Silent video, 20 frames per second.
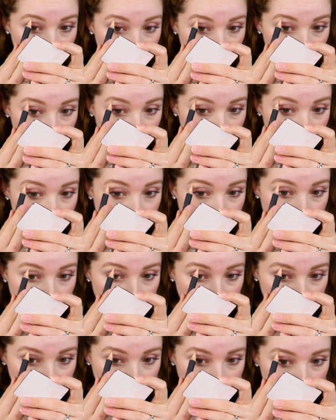And it's
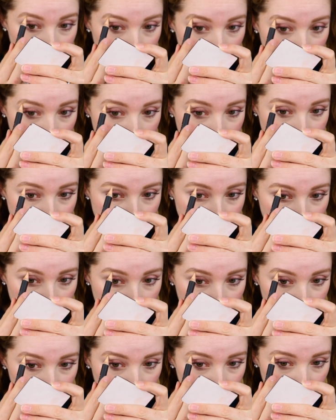not looking as
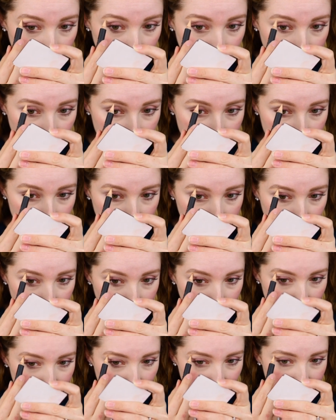natural as I would
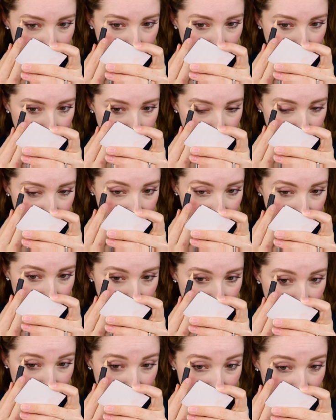want. Maybe
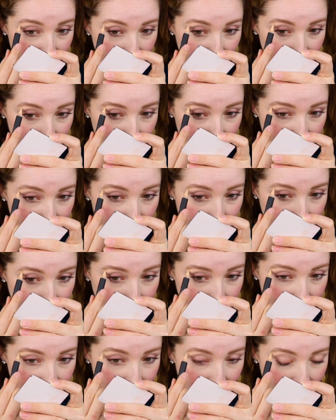
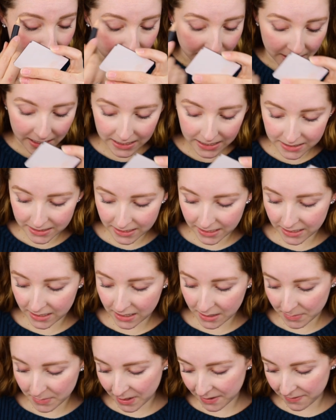now that I see it
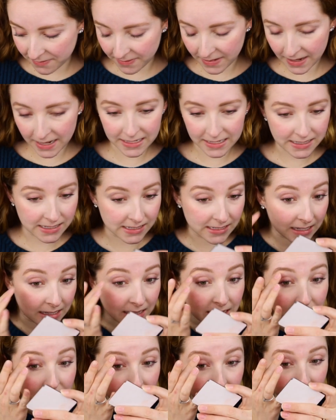on my face, it's a
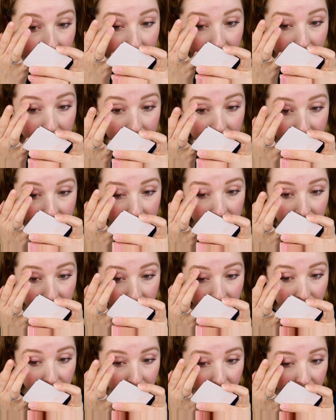little
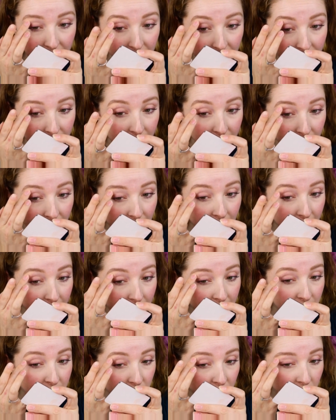bit
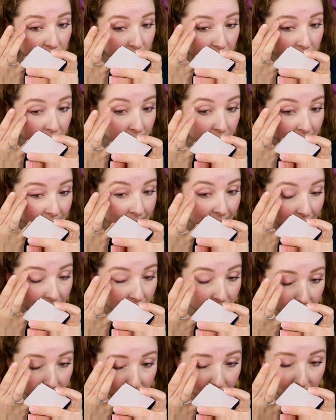too
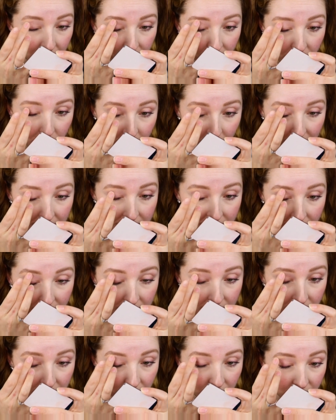yellowy for my
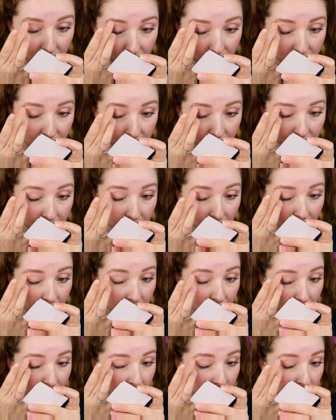skin tone.
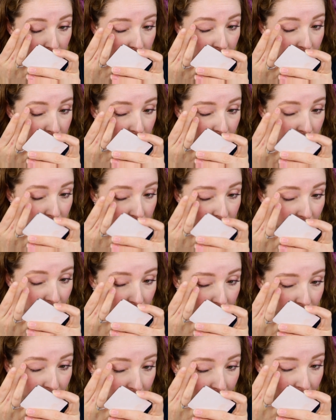So I'm just kind
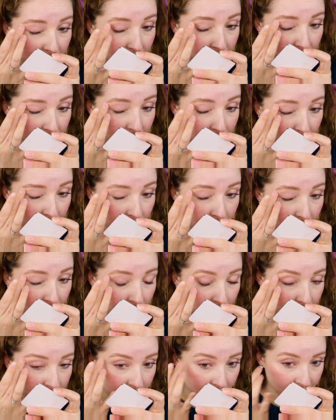of blending it
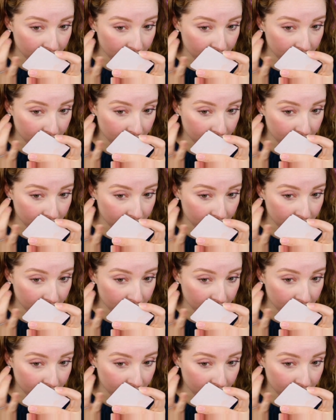along.